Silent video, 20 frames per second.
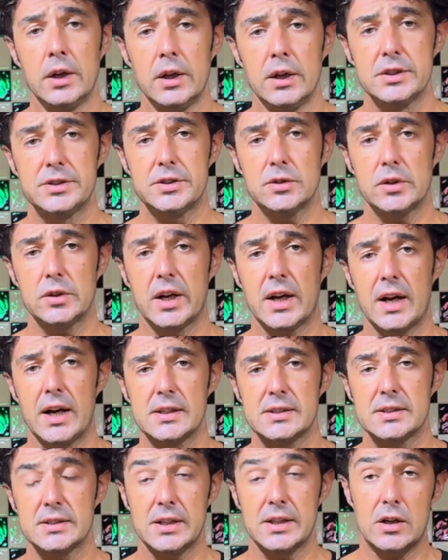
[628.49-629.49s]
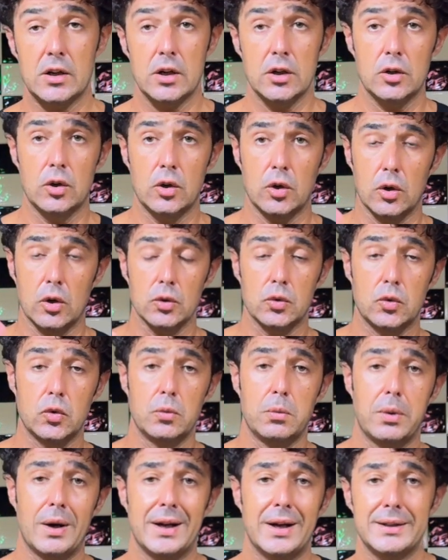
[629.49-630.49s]
So guys, now I go to
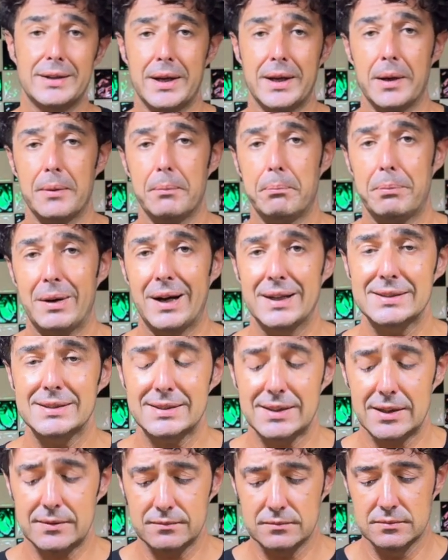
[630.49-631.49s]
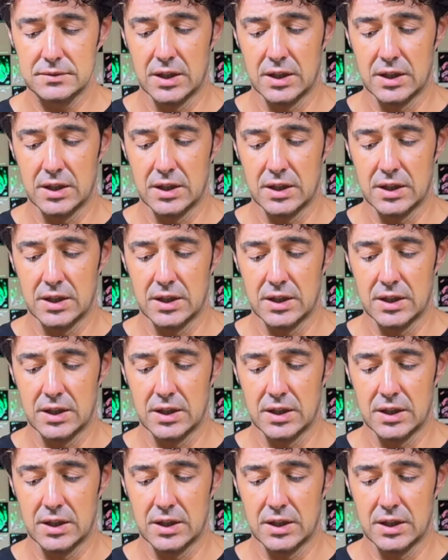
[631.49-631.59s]
buy the pasta.